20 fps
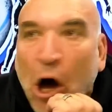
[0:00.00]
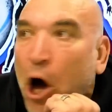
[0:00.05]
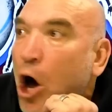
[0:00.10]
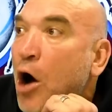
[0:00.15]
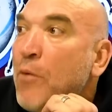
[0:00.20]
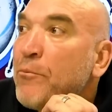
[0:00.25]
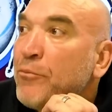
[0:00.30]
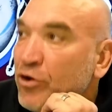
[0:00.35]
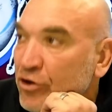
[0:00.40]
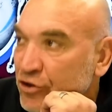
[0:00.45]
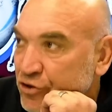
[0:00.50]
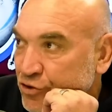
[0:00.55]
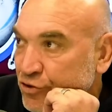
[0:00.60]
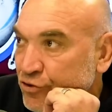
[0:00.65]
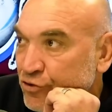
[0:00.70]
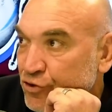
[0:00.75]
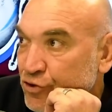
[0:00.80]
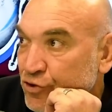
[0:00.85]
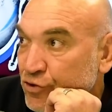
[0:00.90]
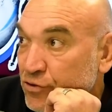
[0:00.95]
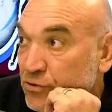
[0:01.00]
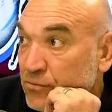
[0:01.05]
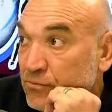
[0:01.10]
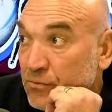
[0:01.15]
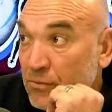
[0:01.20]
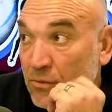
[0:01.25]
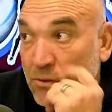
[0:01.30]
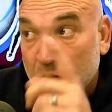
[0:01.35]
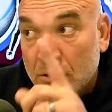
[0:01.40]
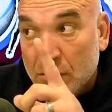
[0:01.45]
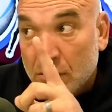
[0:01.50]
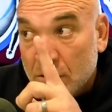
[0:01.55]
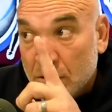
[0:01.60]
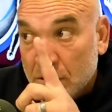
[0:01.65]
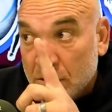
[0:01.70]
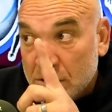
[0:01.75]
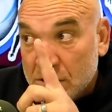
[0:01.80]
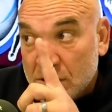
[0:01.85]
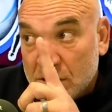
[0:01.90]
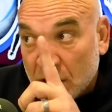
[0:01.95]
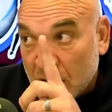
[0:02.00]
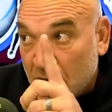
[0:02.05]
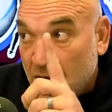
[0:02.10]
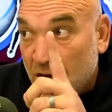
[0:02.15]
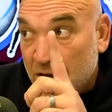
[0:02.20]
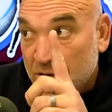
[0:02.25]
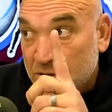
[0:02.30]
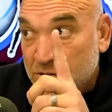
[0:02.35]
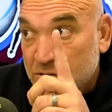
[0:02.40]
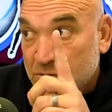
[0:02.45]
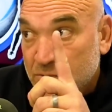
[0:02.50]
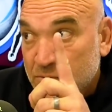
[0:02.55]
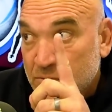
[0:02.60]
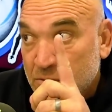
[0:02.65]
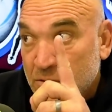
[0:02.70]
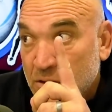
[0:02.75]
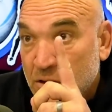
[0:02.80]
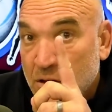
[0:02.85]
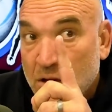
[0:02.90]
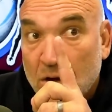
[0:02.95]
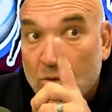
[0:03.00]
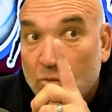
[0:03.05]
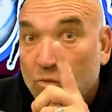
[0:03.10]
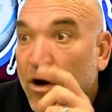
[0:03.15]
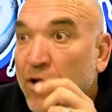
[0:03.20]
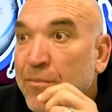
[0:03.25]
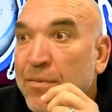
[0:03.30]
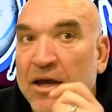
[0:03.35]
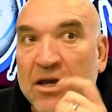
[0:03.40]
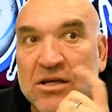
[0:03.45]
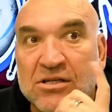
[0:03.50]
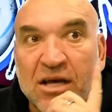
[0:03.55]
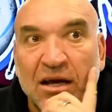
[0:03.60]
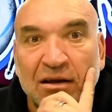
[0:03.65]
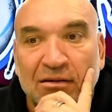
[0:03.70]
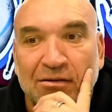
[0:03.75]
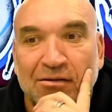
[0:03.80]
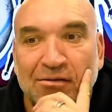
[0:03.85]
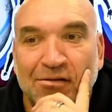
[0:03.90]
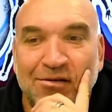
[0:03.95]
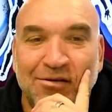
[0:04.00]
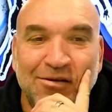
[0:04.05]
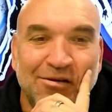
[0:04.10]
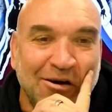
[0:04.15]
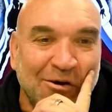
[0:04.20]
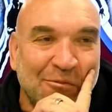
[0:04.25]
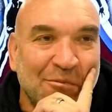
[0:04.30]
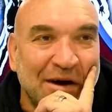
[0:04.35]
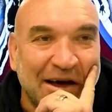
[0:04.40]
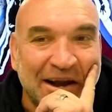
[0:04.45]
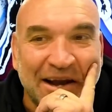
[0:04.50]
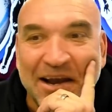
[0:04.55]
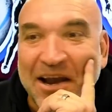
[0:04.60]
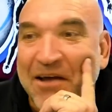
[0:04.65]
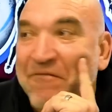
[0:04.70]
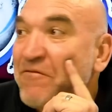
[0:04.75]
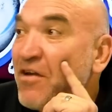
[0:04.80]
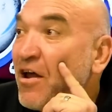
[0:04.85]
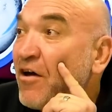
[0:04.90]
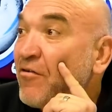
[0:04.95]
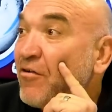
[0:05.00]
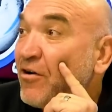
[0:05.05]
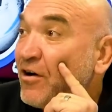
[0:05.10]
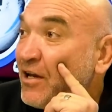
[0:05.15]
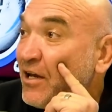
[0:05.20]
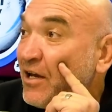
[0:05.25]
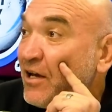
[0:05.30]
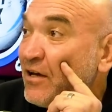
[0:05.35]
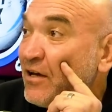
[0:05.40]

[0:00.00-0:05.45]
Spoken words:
I'm not too sure. Mm. This is a coach. What about your son? Oh, mate, he'd have no idea.